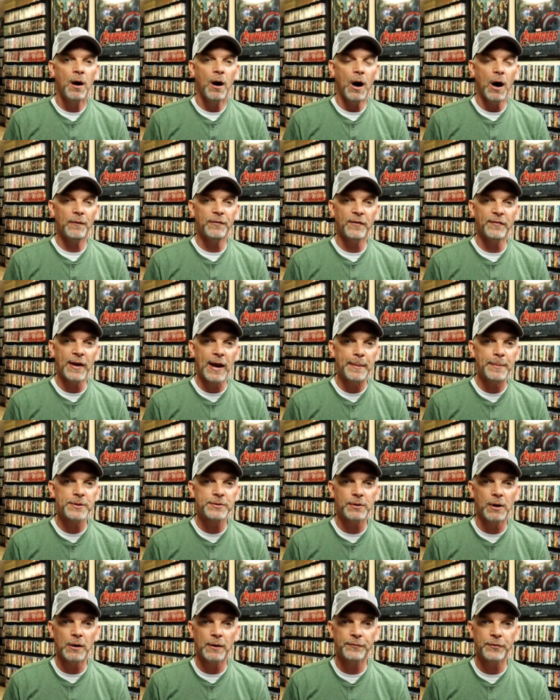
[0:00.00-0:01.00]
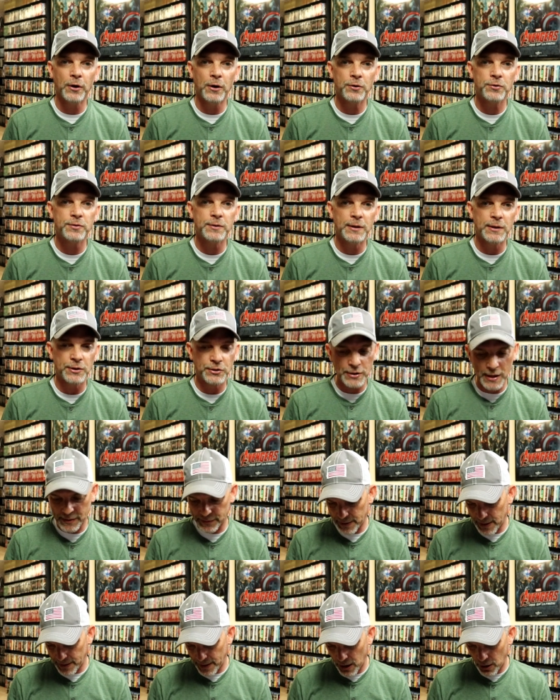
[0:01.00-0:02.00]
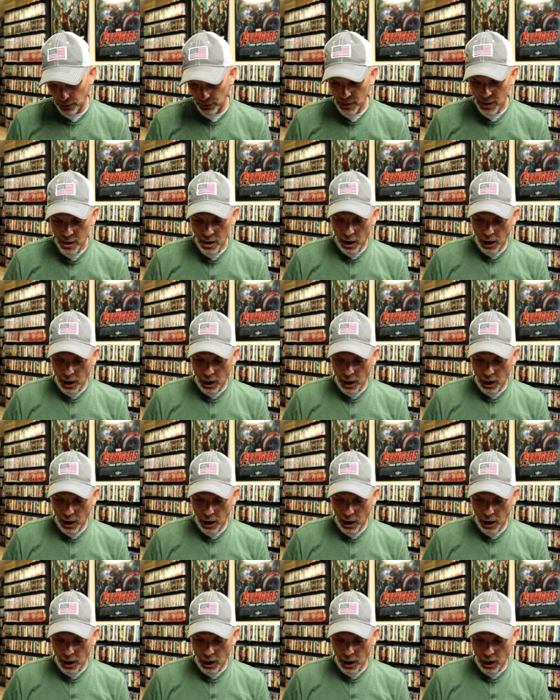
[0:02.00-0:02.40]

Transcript: off of Amazon if you're interested in checking that out.